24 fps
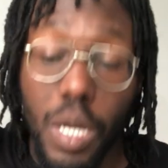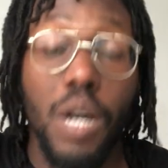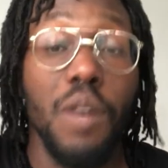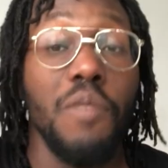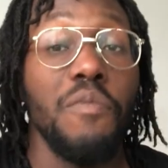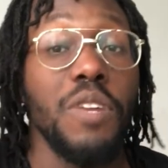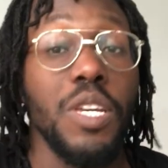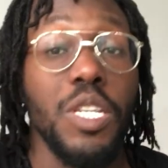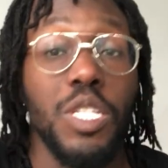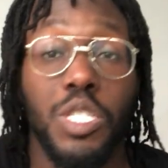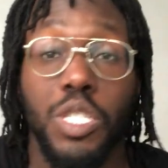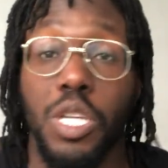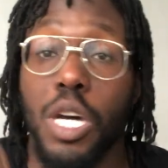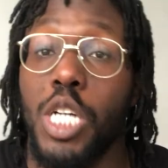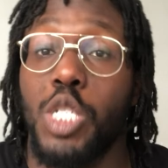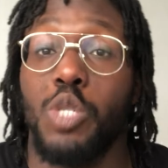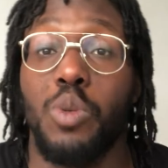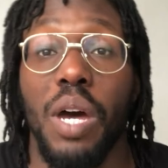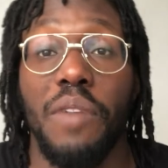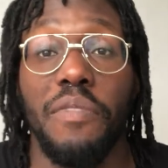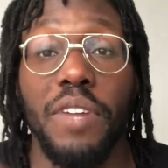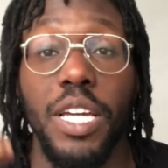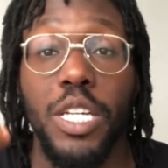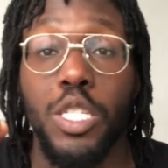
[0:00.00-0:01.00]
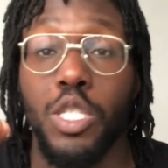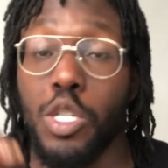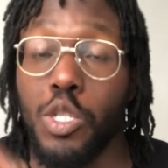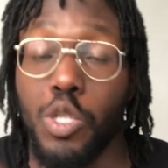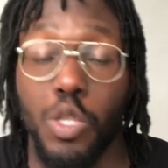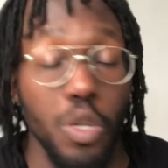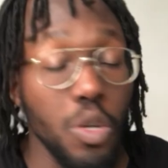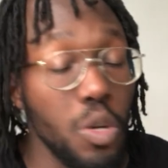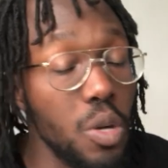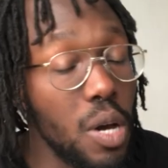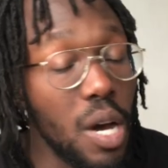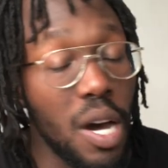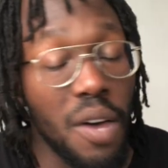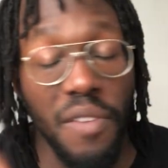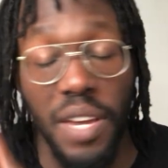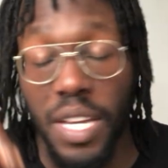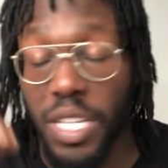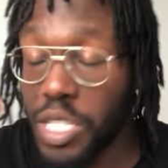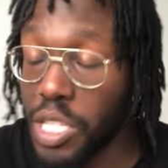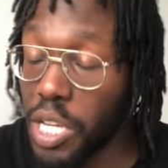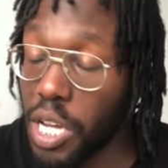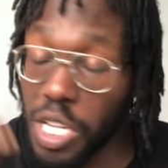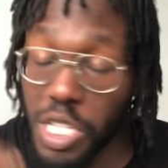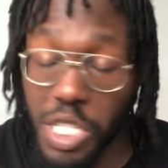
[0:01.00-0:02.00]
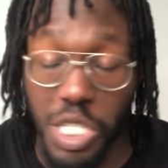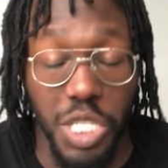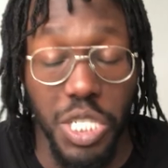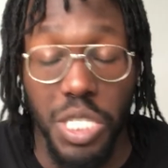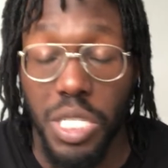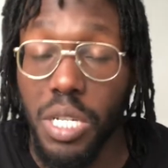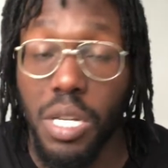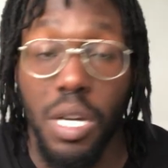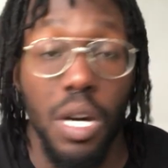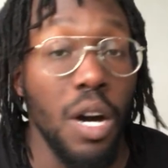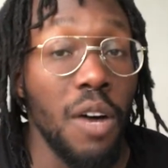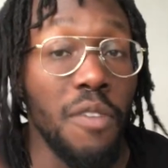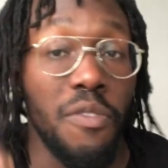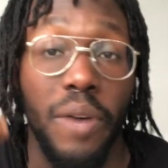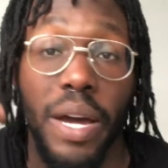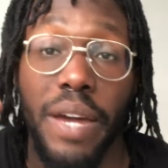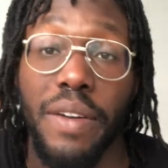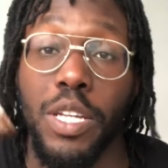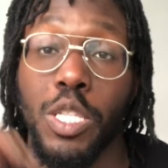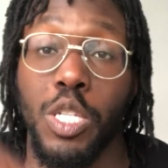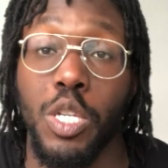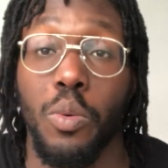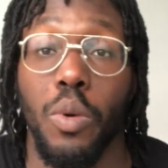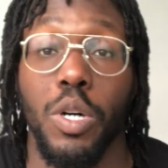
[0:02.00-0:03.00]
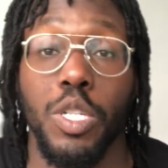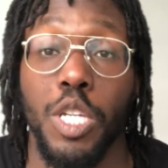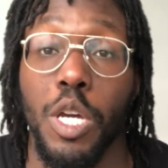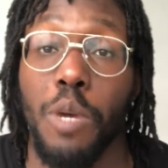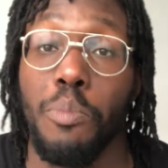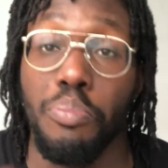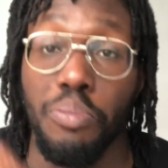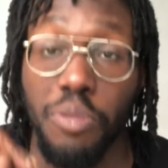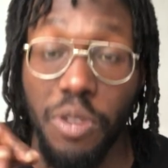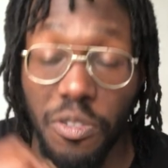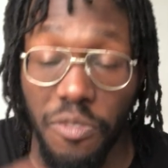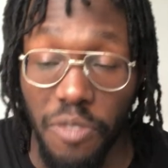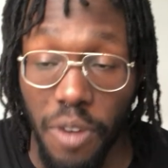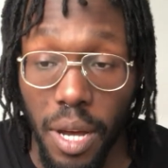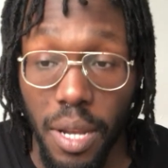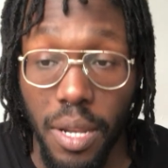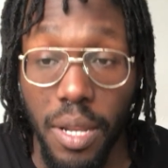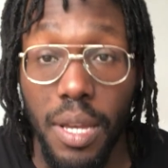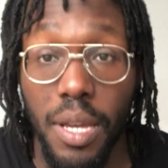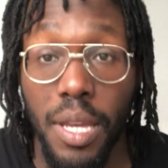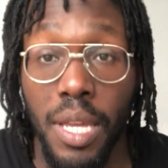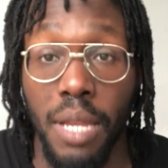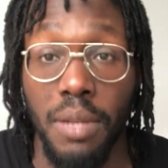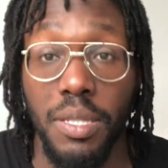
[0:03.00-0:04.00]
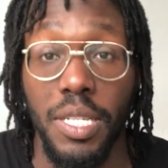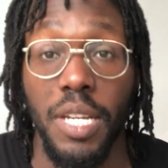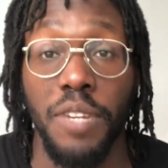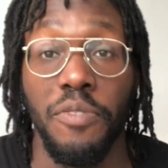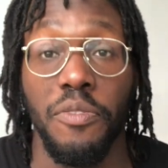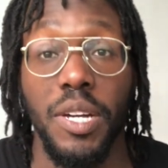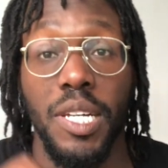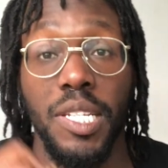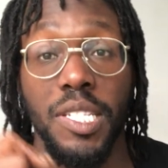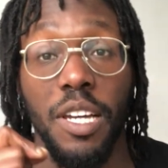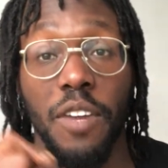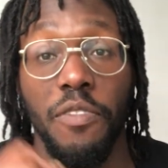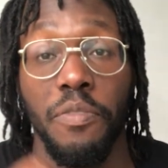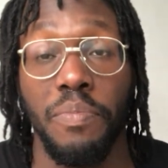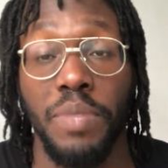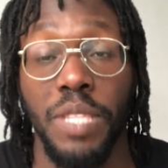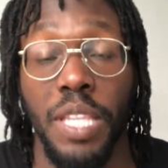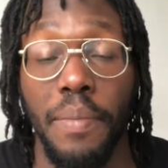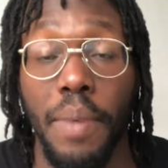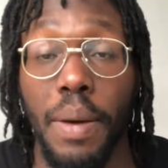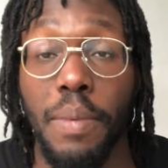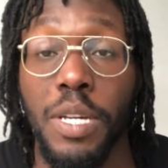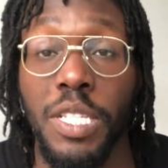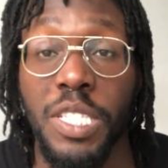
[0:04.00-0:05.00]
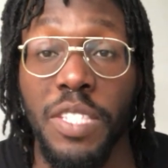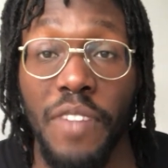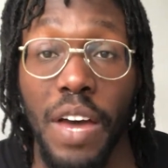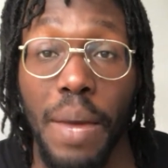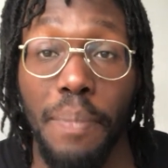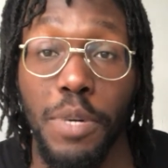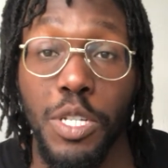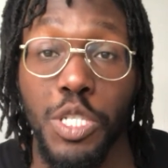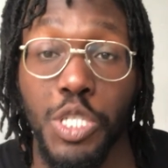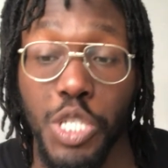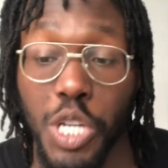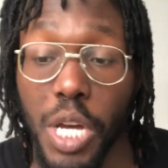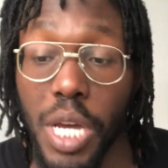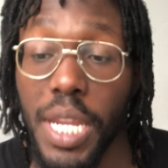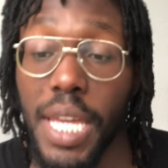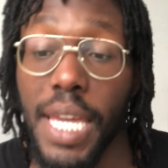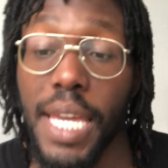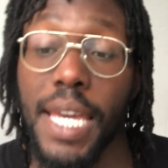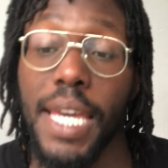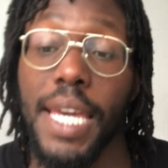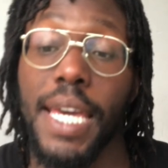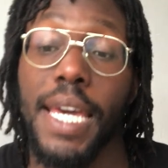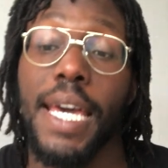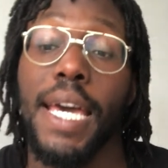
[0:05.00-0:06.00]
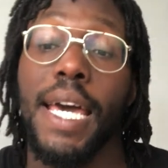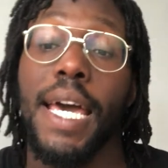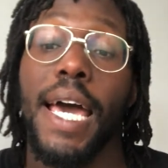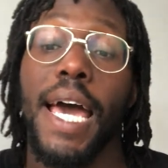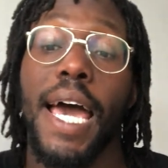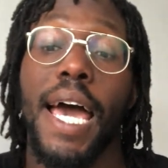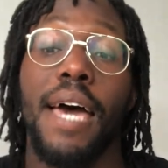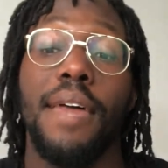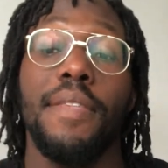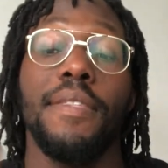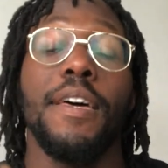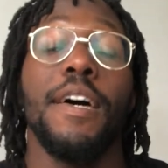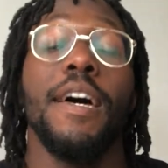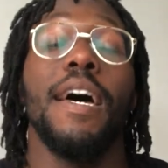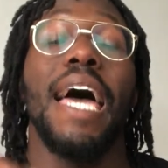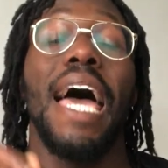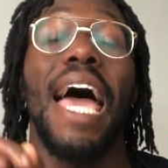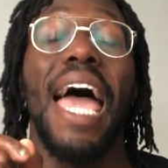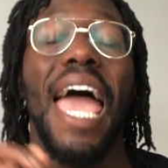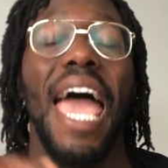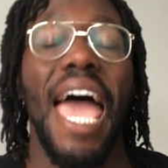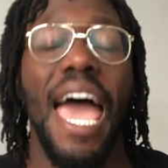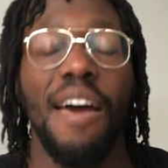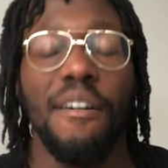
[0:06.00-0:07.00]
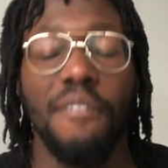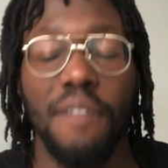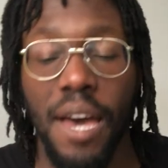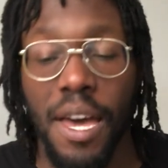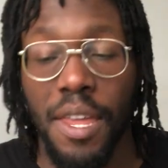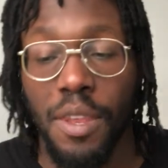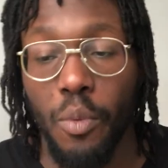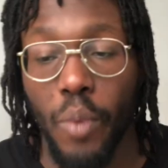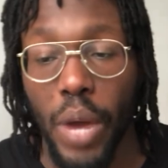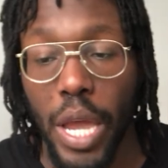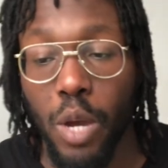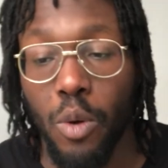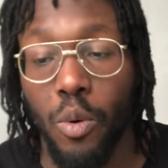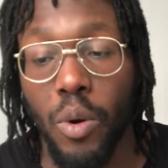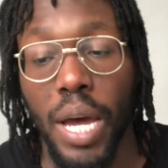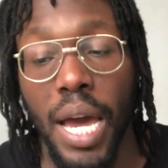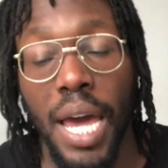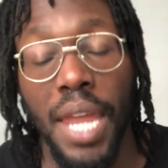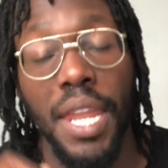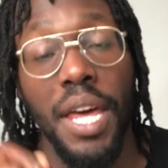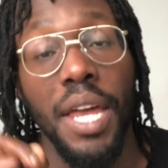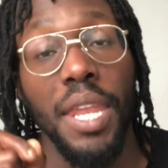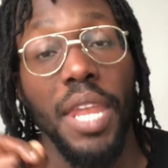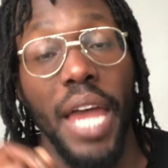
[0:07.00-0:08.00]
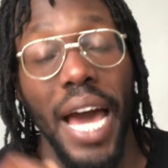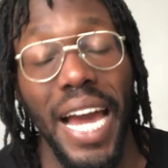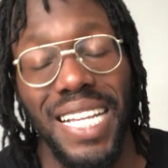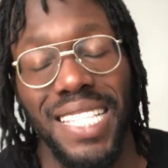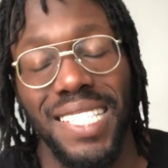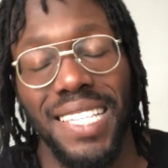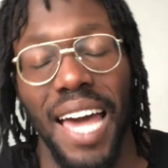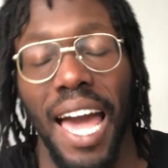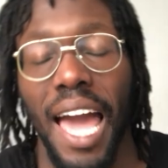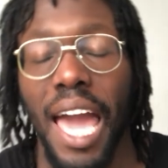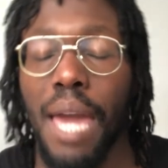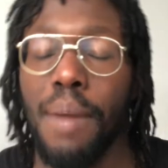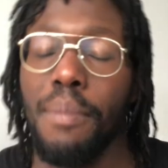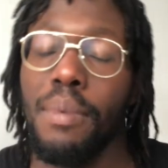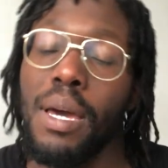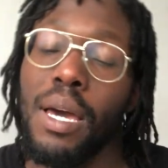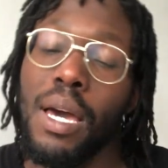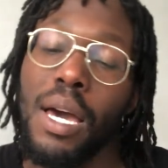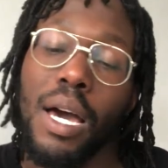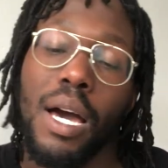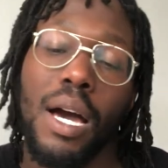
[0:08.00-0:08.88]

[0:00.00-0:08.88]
Research whatever you need to do. A research of whatever you want to improve on. You know what I'm saying, for yourself, development journey, and the nighttime.